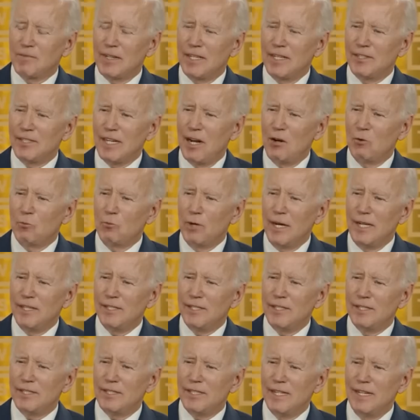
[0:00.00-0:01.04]
It's
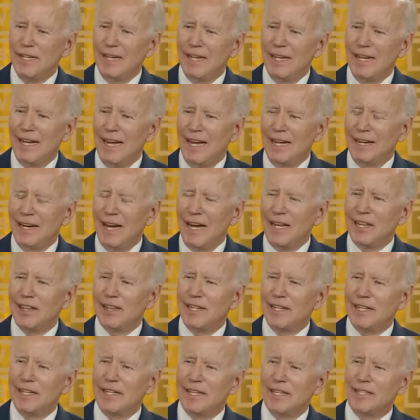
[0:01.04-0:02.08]
outrageous, and I
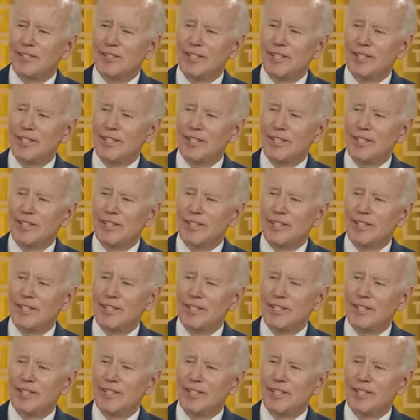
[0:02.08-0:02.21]
think it's